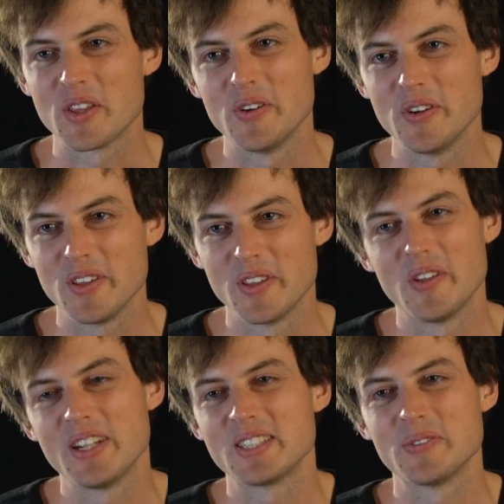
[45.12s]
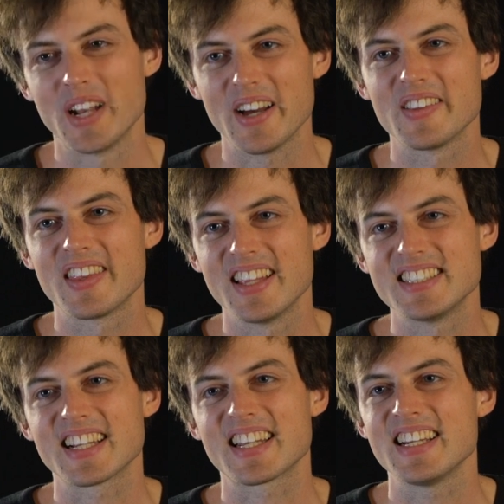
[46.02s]
do, do, this without
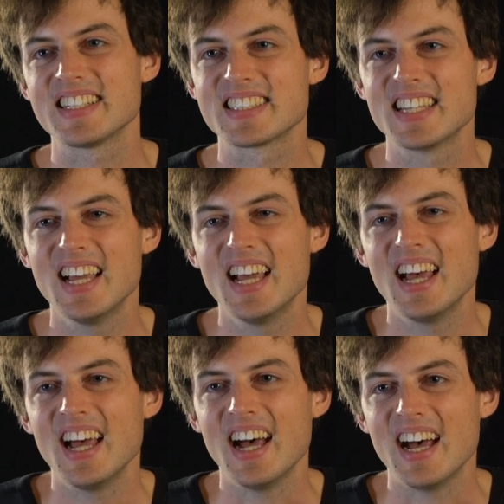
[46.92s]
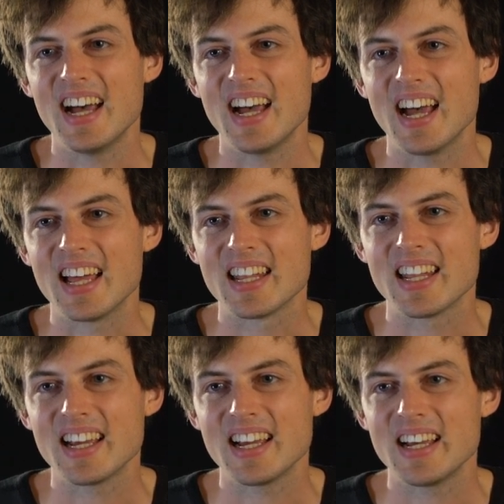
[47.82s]
these techniques. Uh,
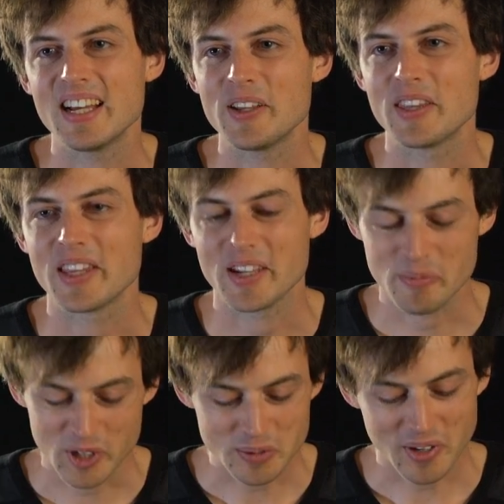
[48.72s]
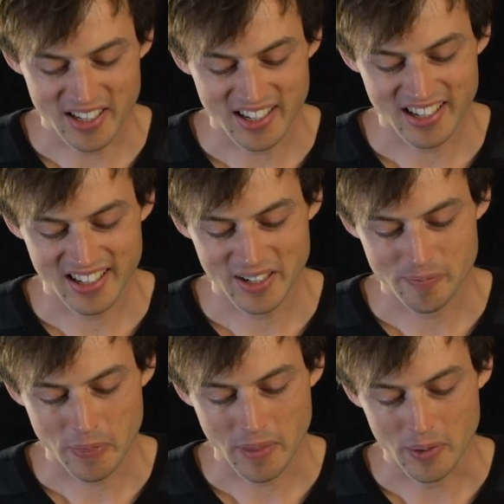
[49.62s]
and uh, the principal idea
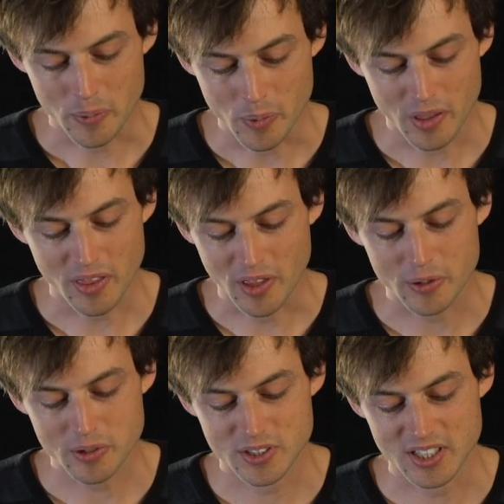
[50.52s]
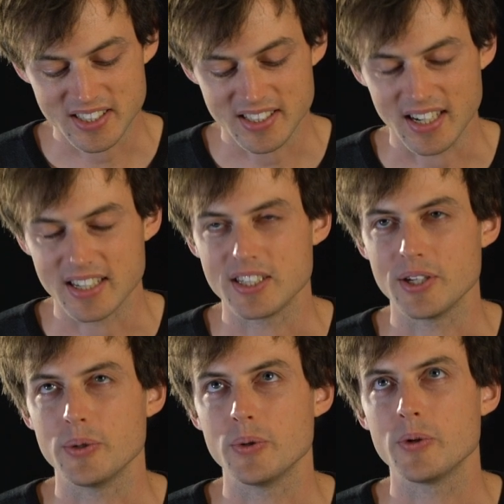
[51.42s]
with those is that
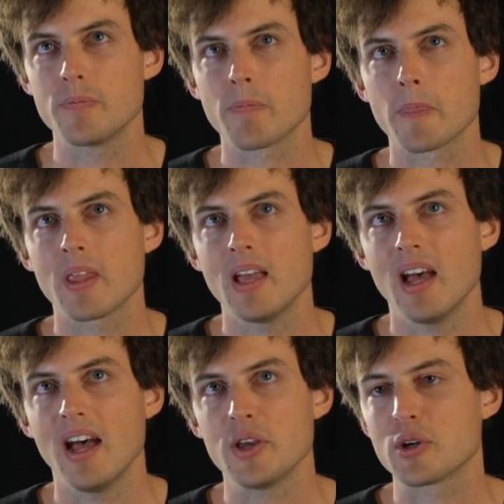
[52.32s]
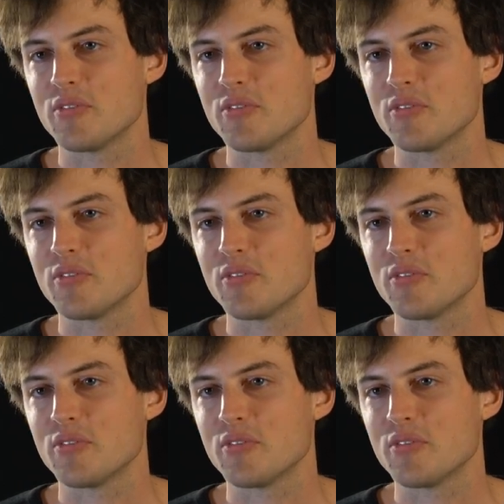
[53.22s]
you uh, you